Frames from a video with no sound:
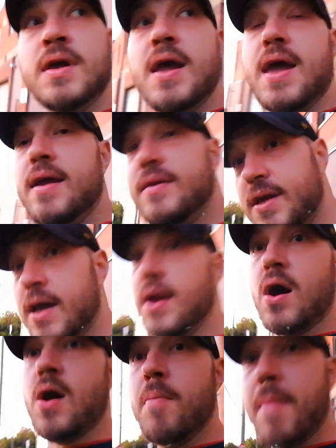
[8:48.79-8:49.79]
and get
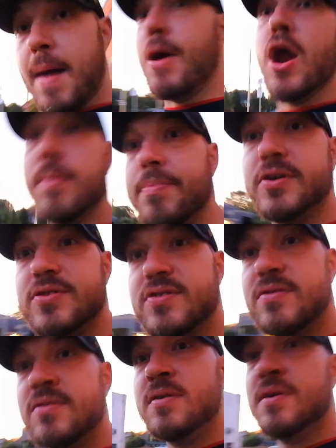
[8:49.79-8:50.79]
on my
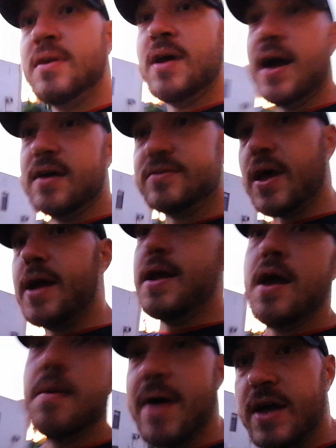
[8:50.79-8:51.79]
purpose, as
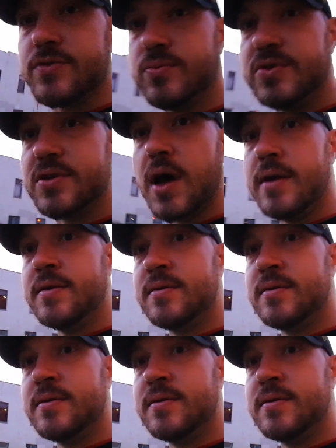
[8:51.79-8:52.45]
AMS would say.